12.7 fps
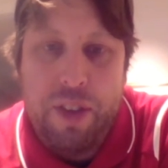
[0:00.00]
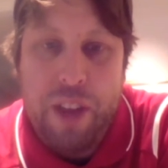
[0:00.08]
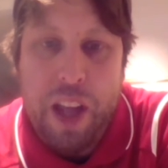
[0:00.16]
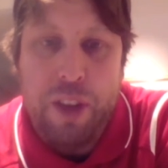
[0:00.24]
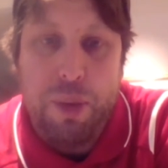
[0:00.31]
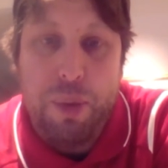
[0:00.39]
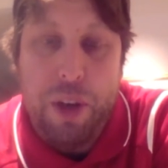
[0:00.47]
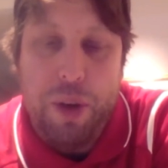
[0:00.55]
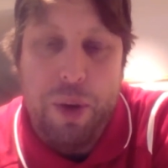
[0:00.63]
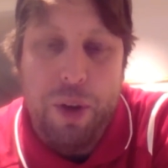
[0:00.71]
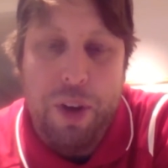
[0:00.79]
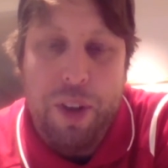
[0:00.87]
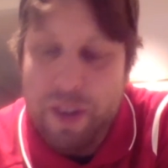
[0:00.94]
That's pretty
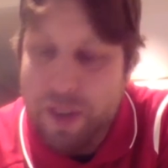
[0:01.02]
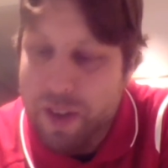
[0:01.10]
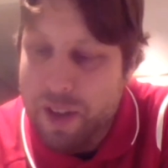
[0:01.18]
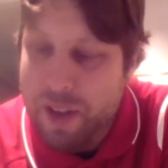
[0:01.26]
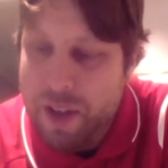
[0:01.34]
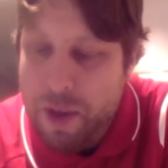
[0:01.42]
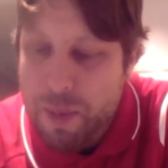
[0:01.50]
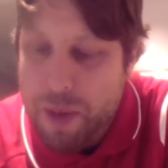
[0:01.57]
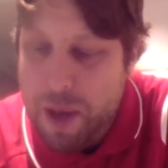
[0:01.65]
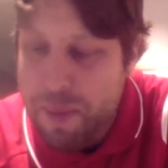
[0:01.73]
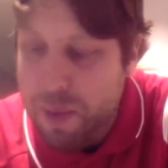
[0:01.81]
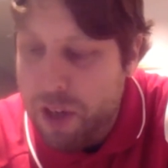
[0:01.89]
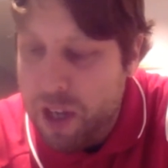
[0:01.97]
cool.
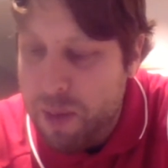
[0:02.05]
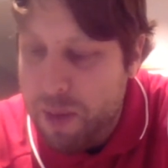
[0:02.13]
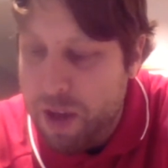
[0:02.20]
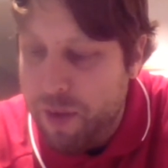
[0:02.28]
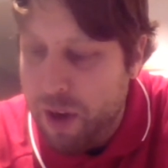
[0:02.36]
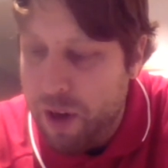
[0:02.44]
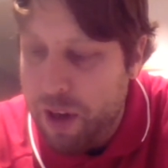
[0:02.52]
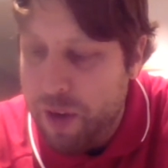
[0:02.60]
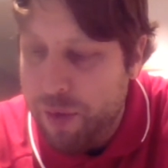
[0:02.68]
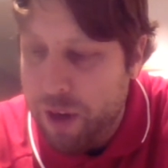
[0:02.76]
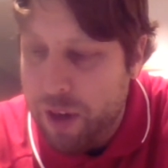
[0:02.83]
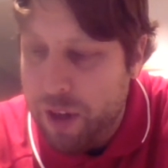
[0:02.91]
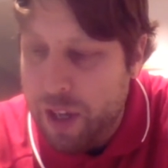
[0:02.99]
People can be very
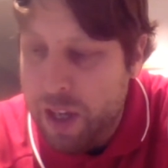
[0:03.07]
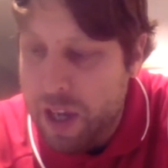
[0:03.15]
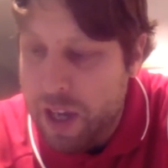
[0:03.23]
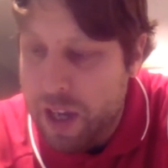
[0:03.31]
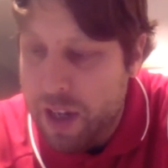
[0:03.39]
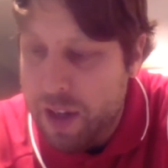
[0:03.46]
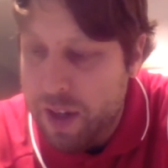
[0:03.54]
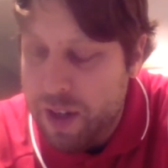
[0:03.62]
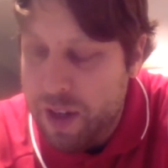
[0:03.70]
friendly, and